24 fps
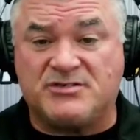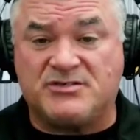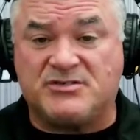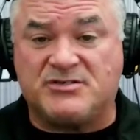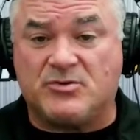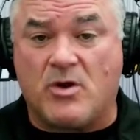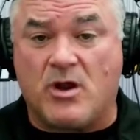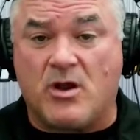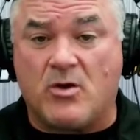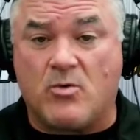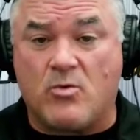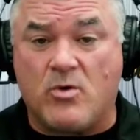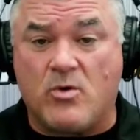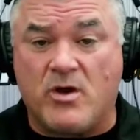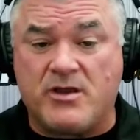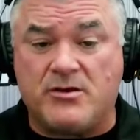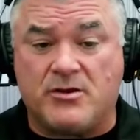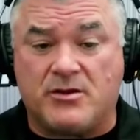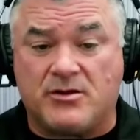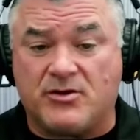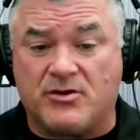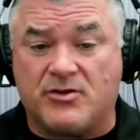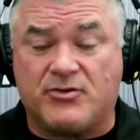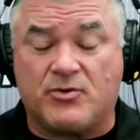the wrong way, you're
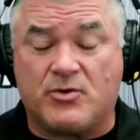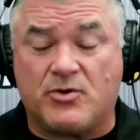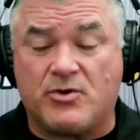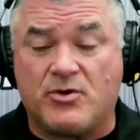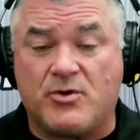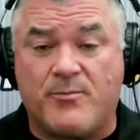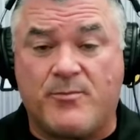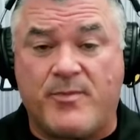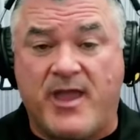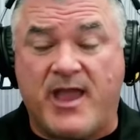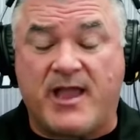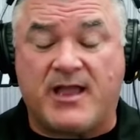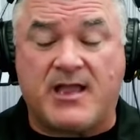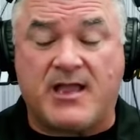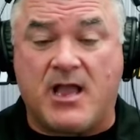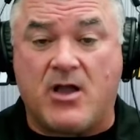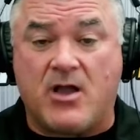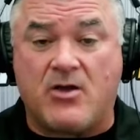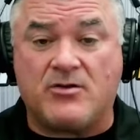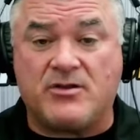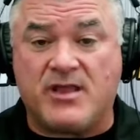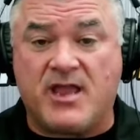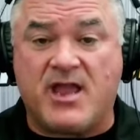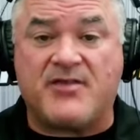going to throw your back
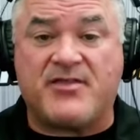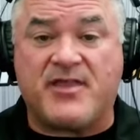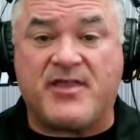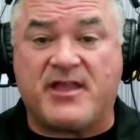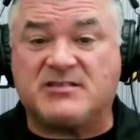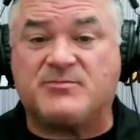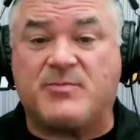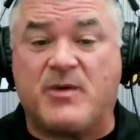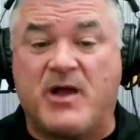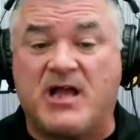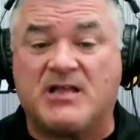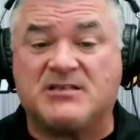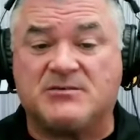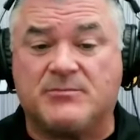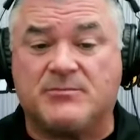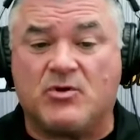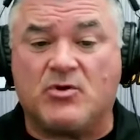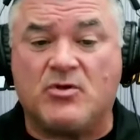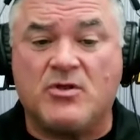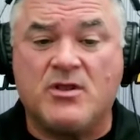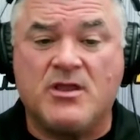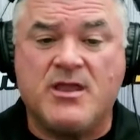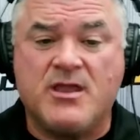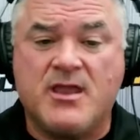out. Yeah, that's possible.
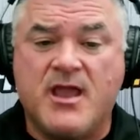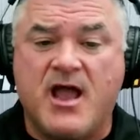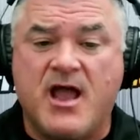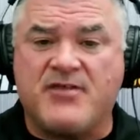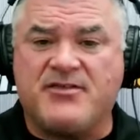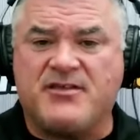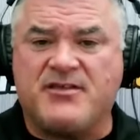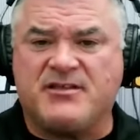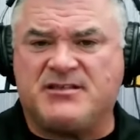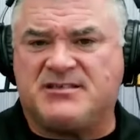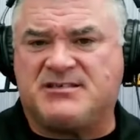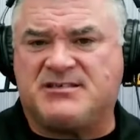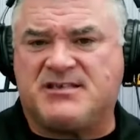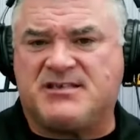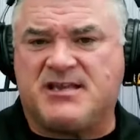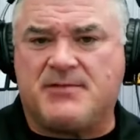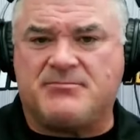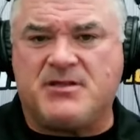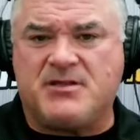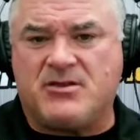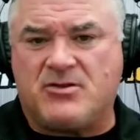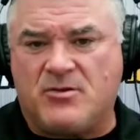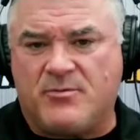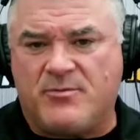I think the same
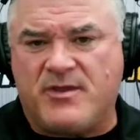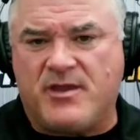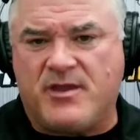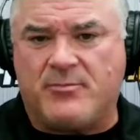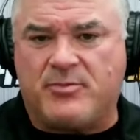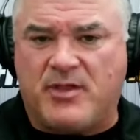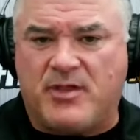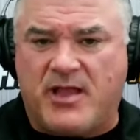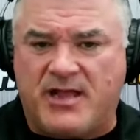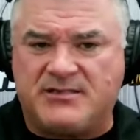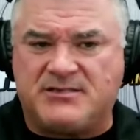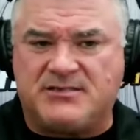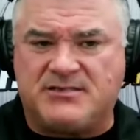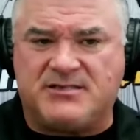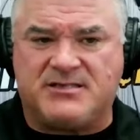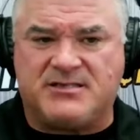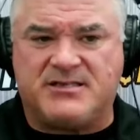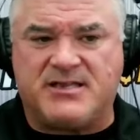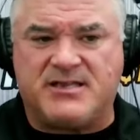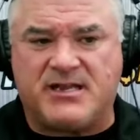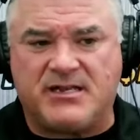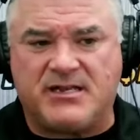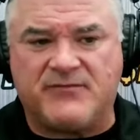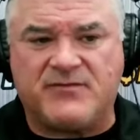thing could be applied to the
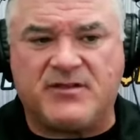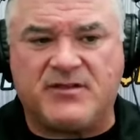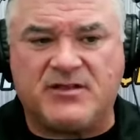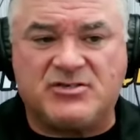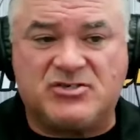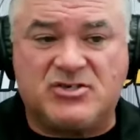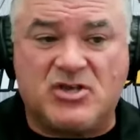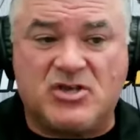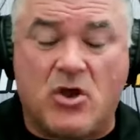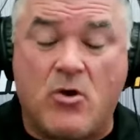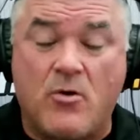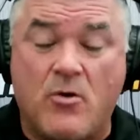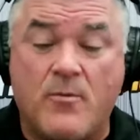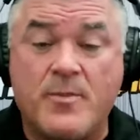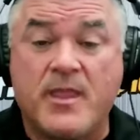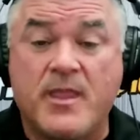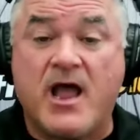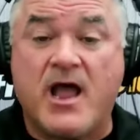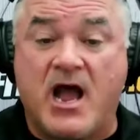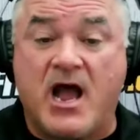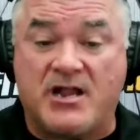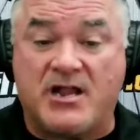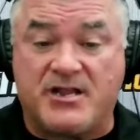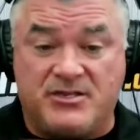deadlifting. So,
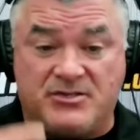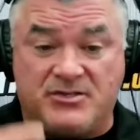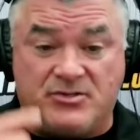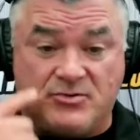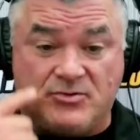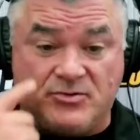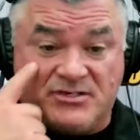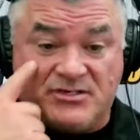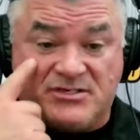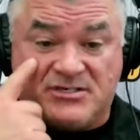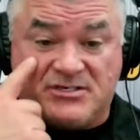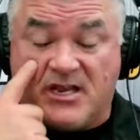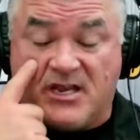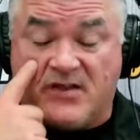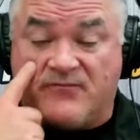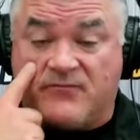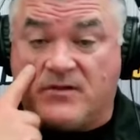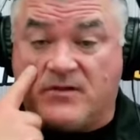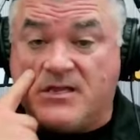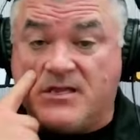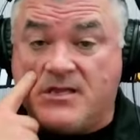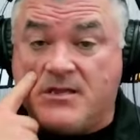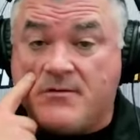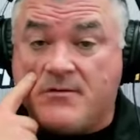how do you do this
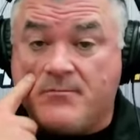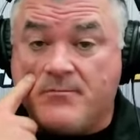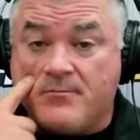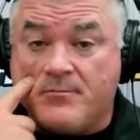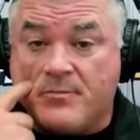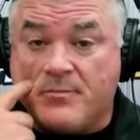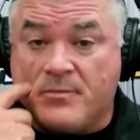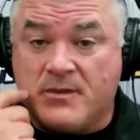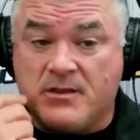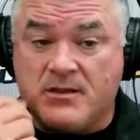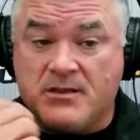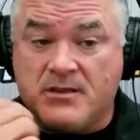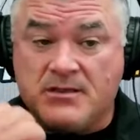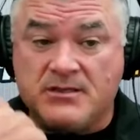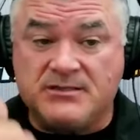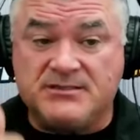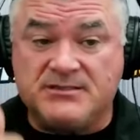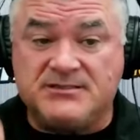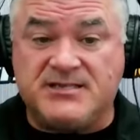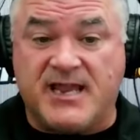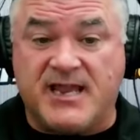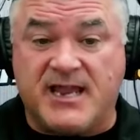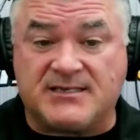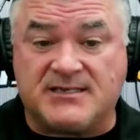safely?
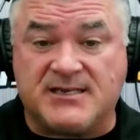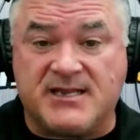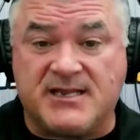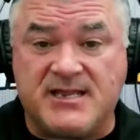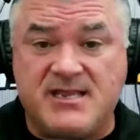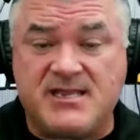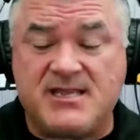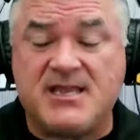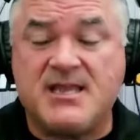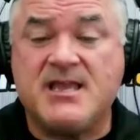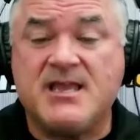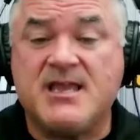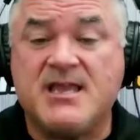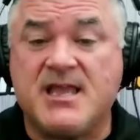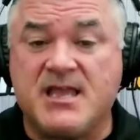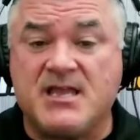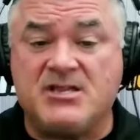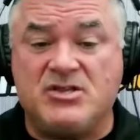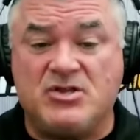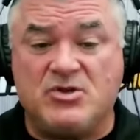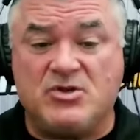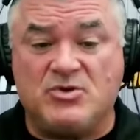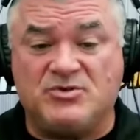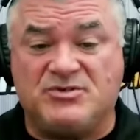technique and
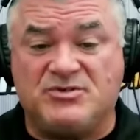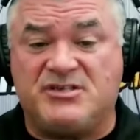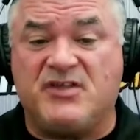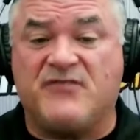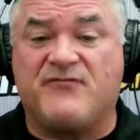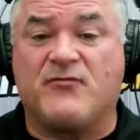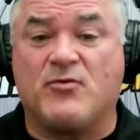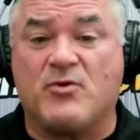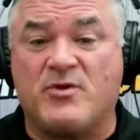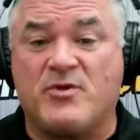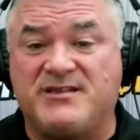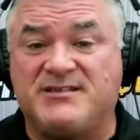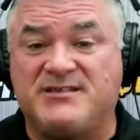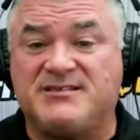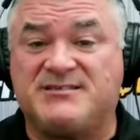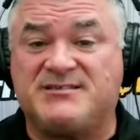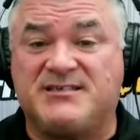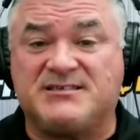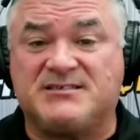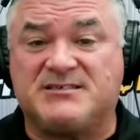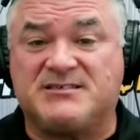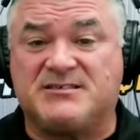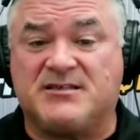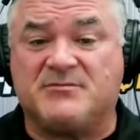use differing
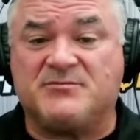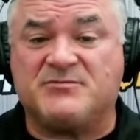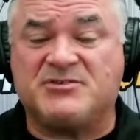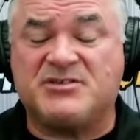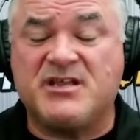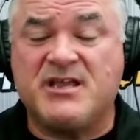systems.